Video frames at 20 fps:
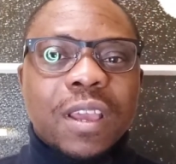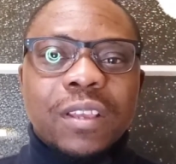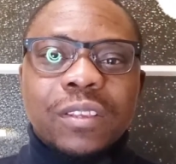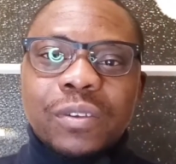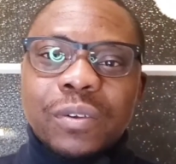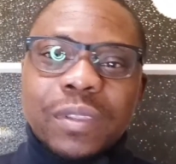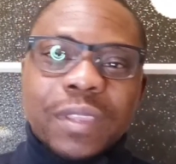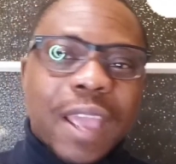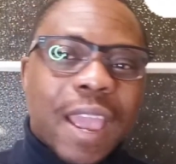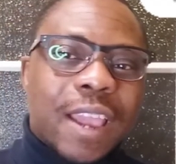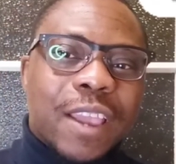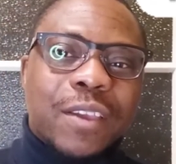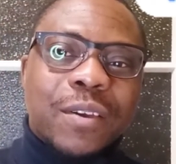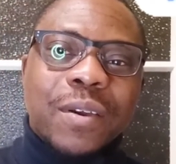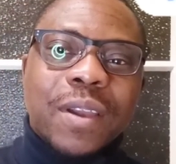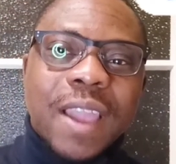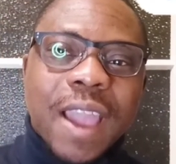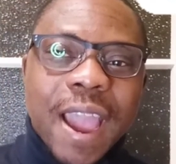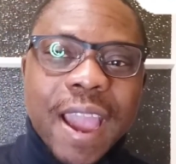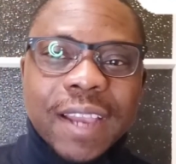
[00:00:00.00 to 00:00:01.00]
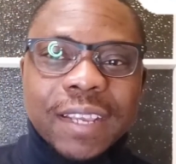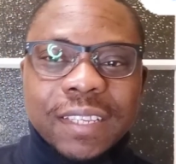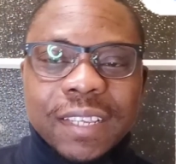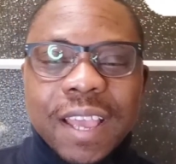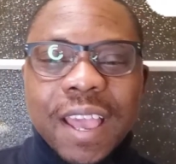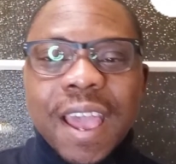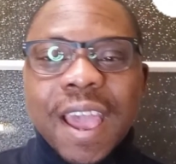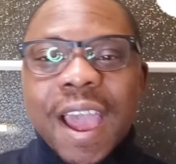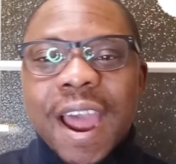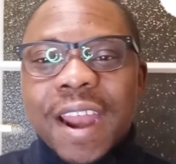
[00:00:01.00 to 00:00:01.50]
So thank you
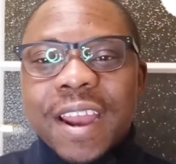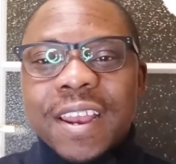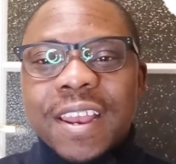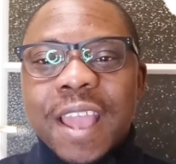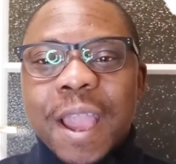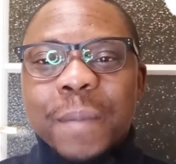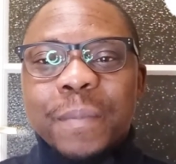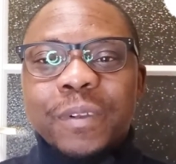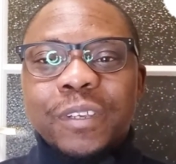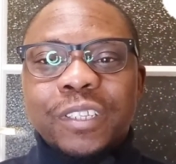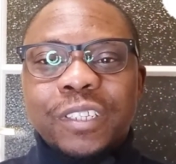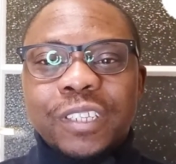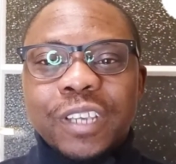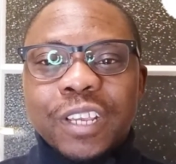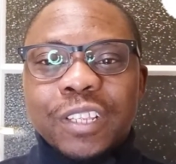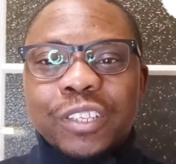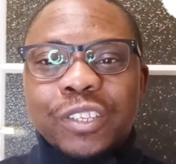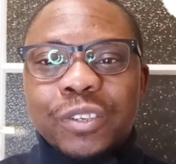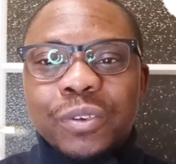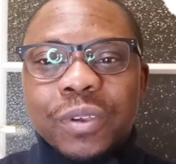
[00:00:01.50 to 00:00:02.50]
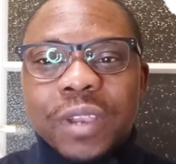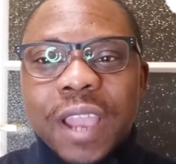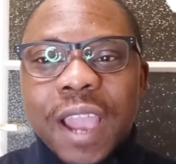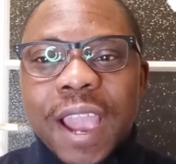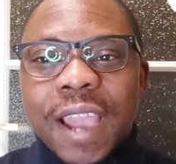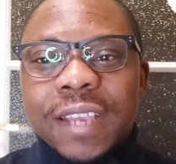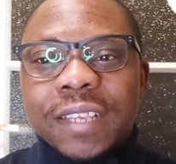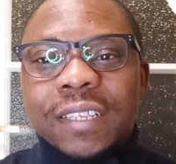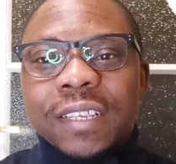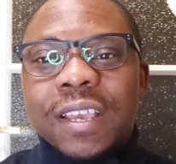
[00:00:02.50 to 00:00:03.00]
guys. I really appreciate you
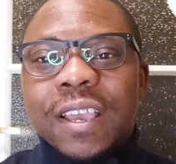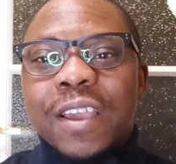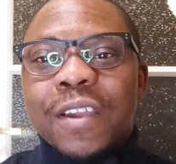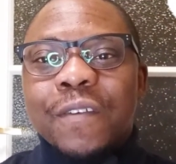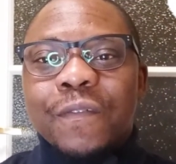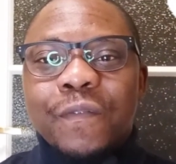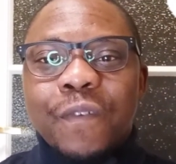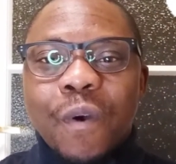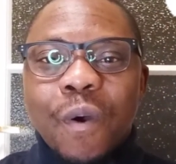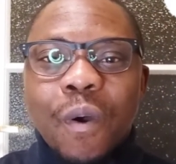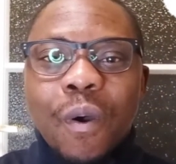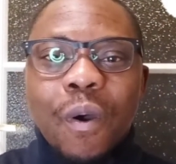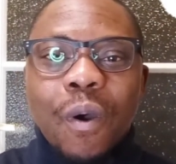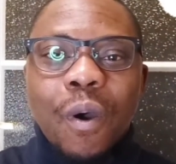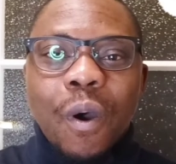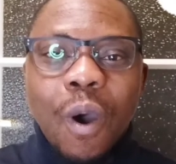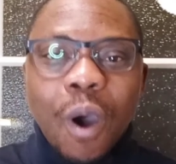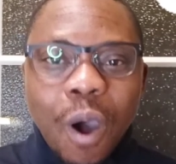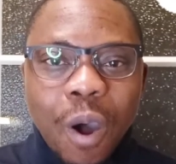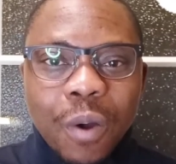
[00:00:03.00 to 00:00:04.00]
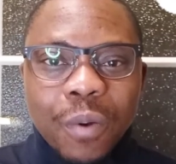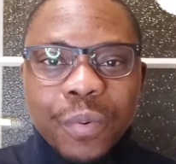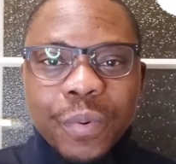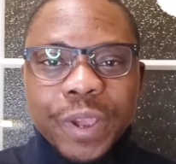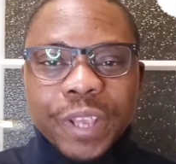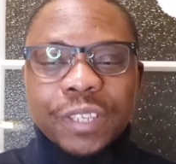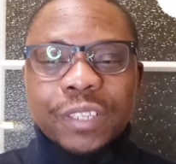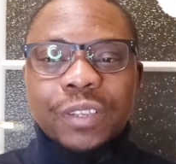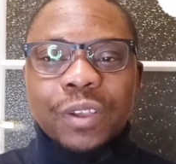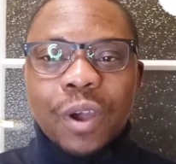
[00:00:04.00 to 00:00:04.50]
guys for
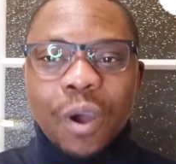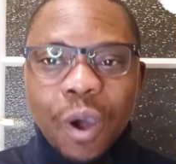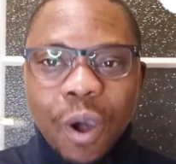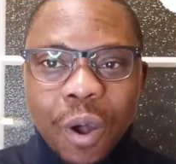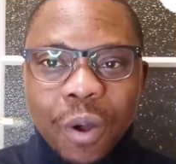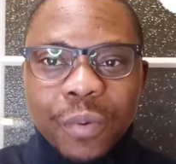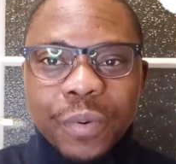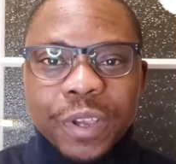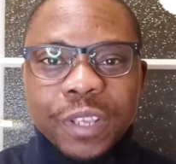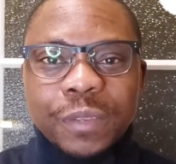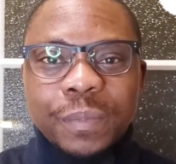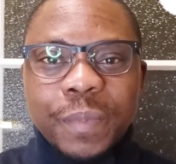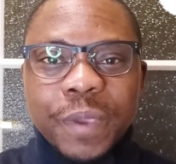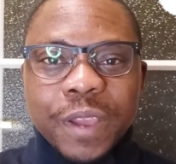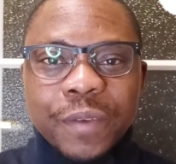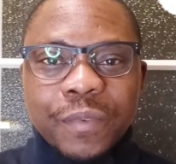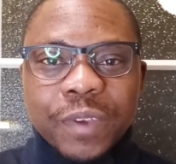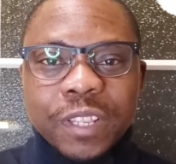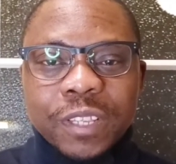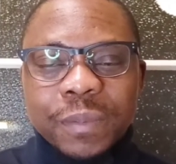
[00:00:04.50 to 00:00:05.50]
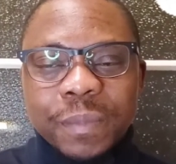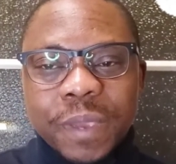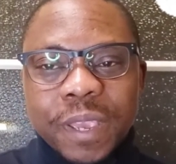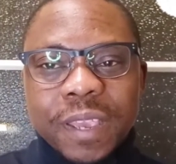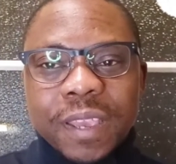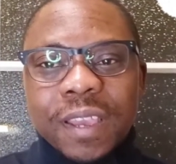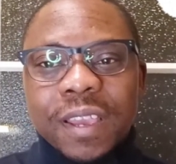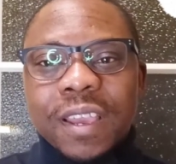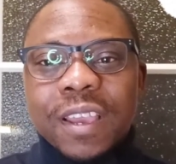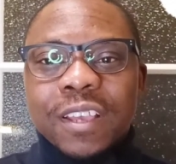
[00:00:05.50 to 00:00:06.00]
always being with
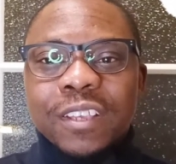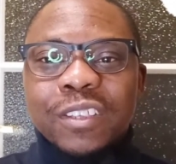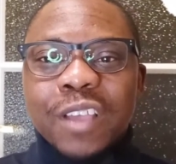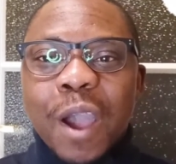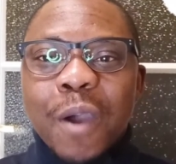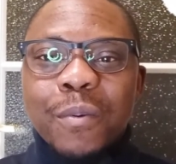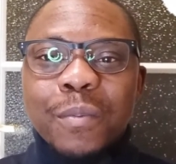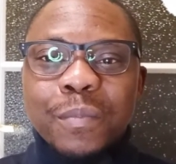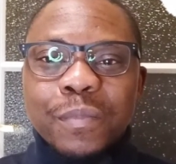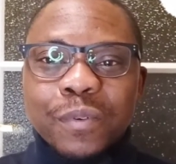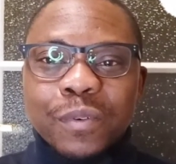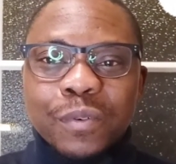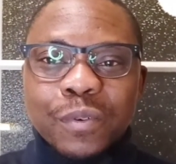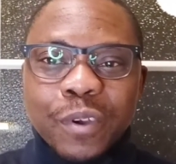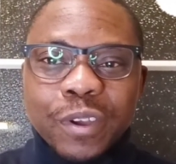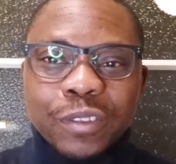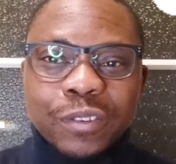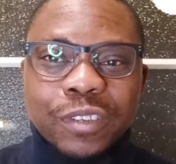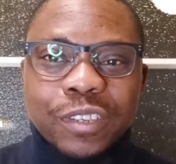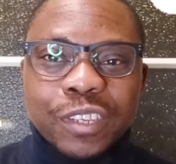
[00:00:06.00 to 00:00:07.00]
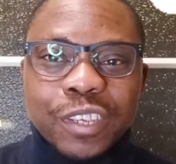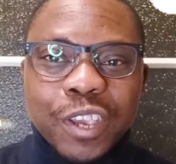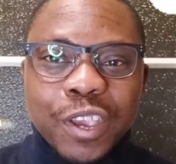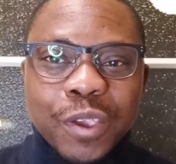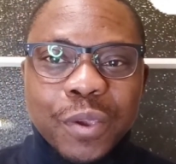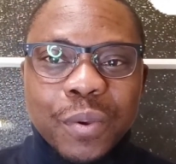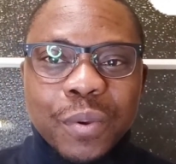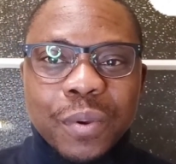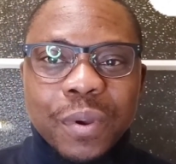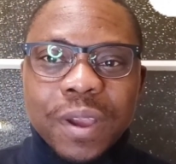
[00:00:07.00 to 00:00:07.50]
me. So I'm going to
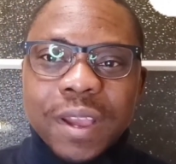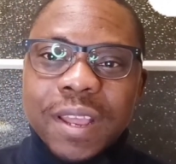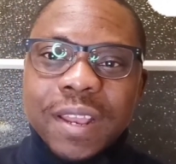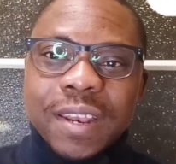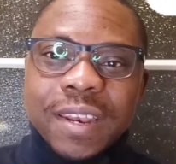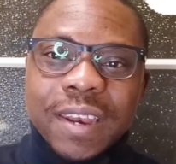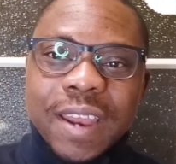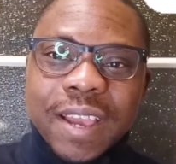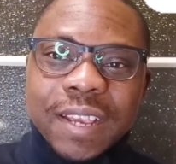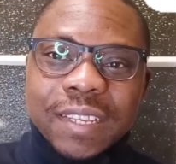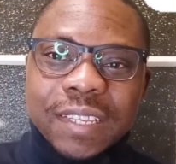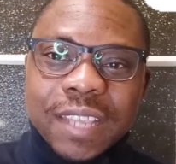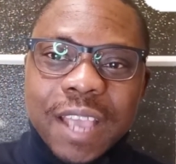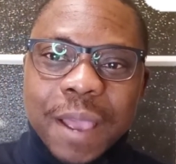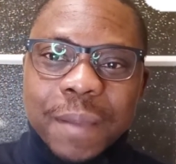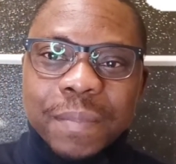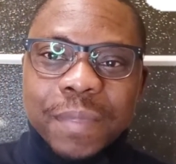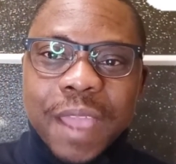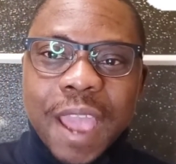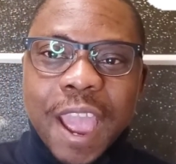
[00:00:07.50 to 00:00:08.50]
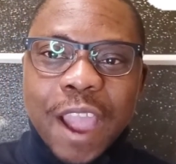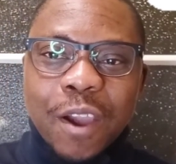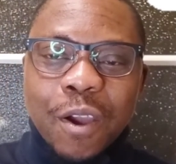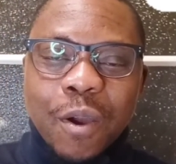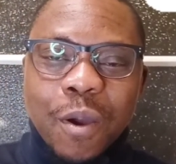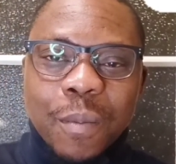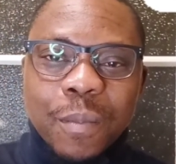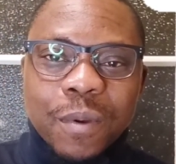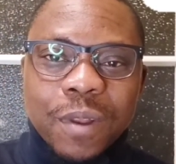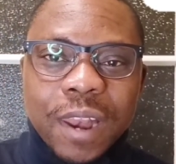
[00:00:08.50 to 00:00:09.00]
see you next time that
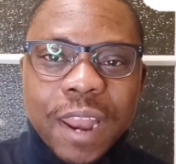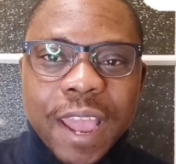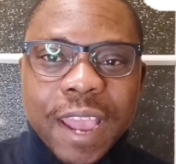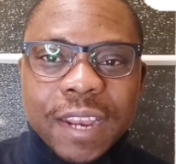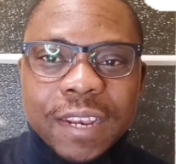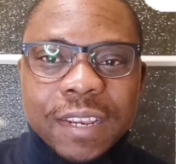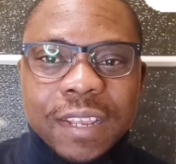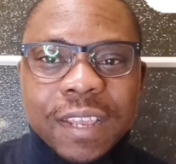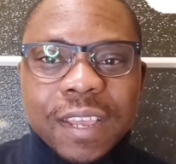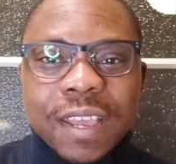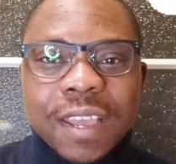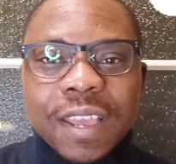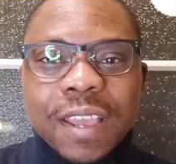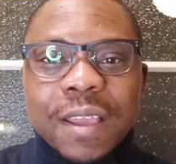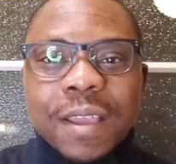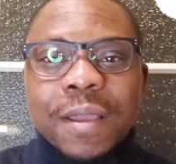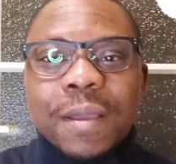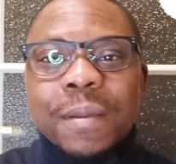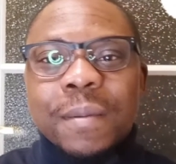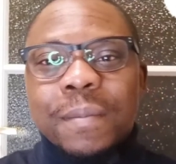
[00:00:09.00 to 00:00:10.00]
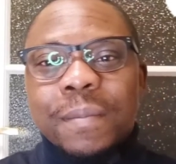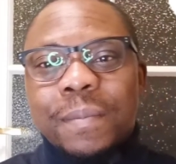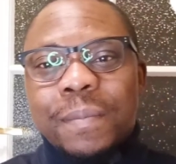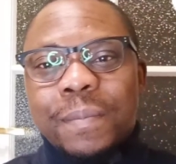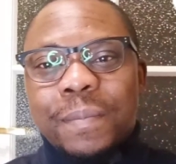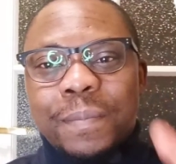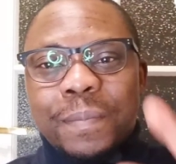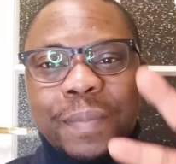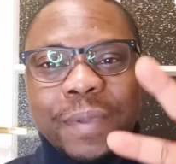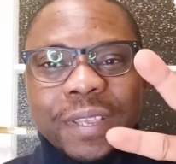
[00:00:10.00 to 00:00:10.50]
I come online.
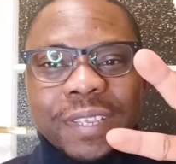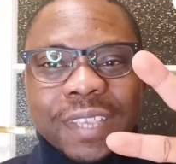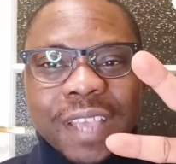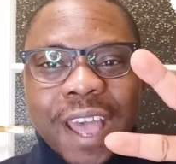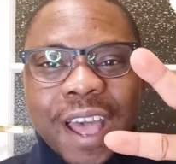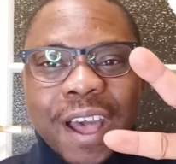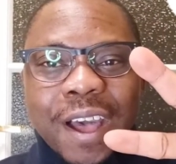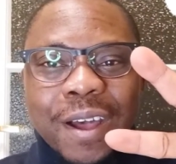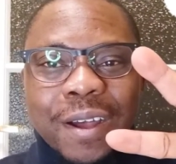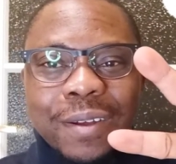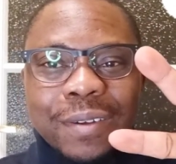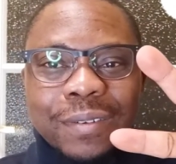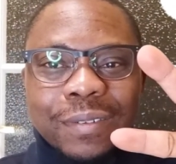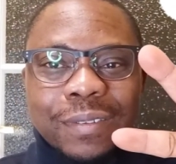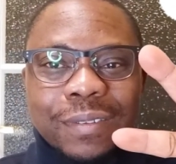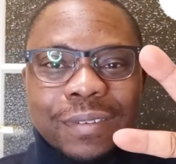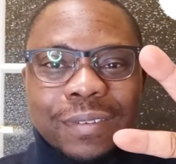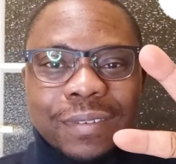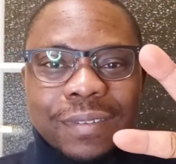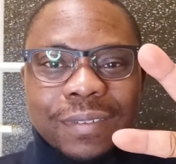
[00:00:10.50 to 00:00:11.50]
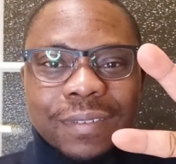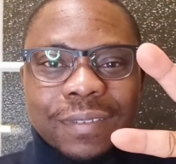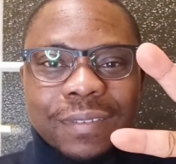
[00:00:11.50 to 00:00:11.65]
Peace out.